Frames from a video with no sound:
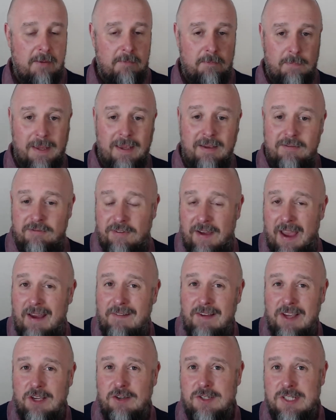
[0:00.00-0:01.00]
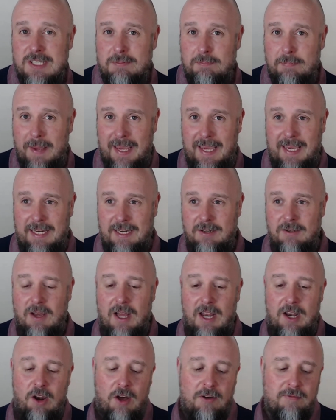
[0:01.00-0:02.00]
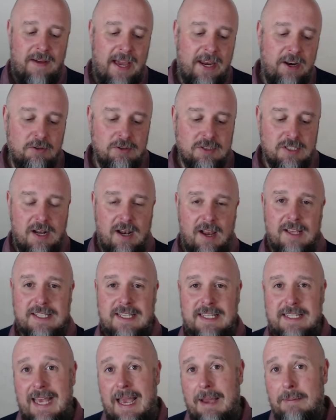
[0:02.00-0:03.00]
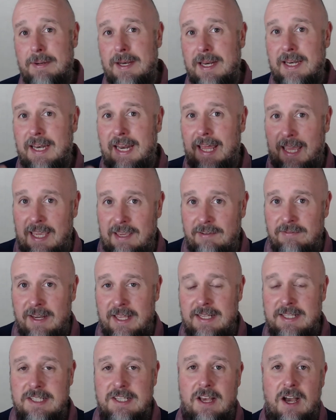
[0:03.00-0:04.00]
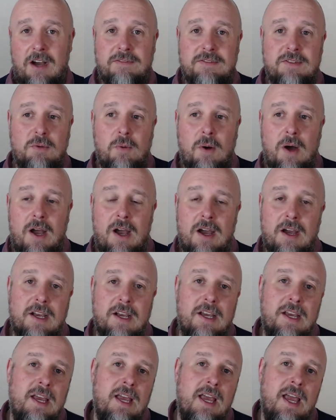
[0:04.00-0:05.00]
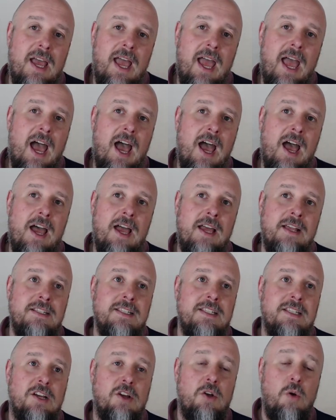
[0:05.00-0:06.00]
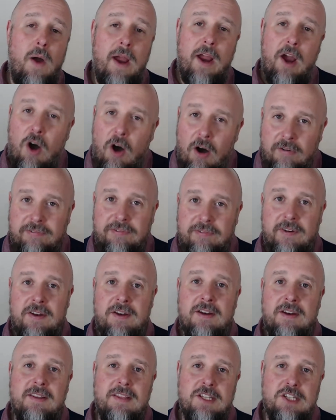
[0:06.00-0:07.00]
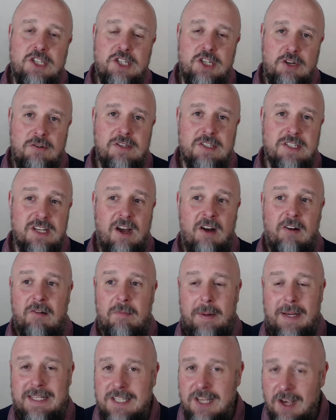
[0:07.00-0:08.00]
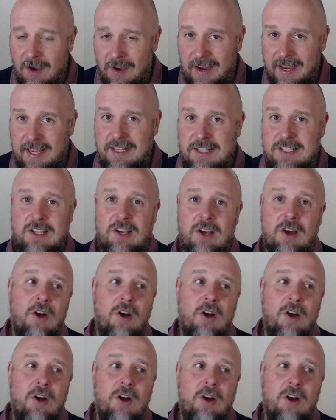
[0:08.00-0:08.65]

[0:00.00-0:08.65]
Vary your speed. A lot of adults classes happen in the evenings after work, and quite often the students are a bit tired.